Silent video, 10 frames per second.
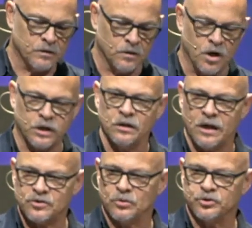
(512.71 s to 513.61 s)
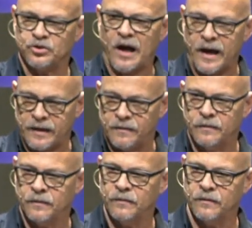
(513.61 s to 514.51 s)
archaeological site
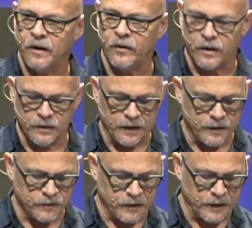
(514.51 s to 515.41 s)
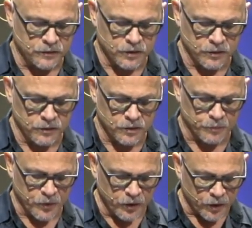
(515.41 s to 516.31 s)
there at, at, at
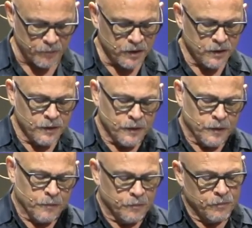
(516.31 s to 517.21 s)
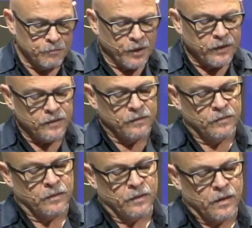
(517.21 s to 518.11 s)
Capernaum. But
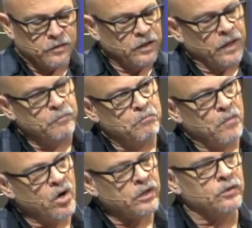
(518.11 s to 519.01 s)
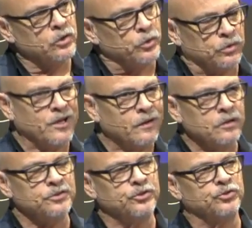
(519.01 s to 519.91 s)
again, Mark and Luke telling
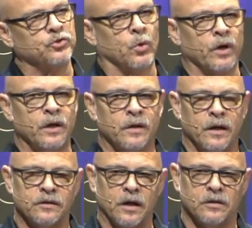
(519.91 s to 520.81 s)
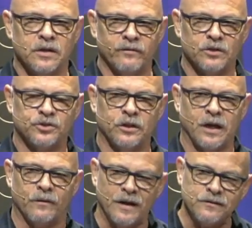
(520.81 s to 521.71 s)
us this story and, and, and giving us the
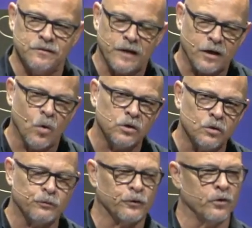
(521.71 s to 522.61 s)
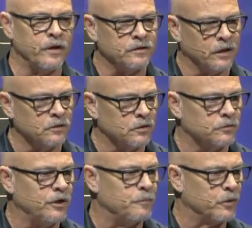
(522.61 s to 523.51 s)
account, they, they go a little further, they dig a little
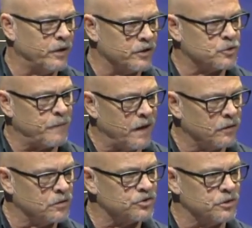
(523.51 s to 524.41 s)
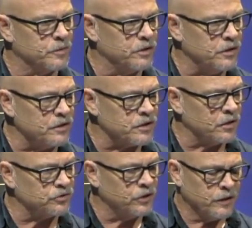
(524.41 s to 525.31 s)
deeper, they expand on some of the
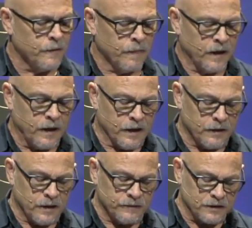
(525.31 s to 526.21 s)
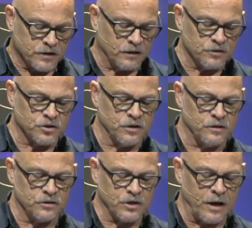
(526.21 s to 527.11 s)
details. And, and, they tell us that,
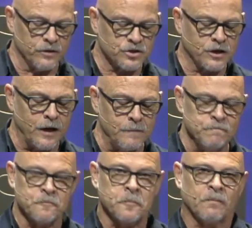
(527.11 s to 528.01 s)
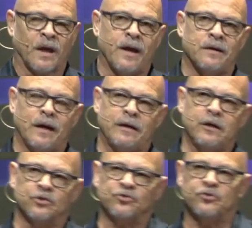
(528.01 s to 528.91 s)
that Jairus came and, and
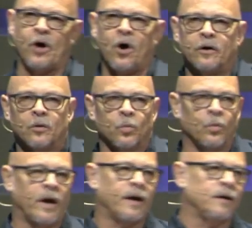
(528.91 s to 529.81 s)
his daughter had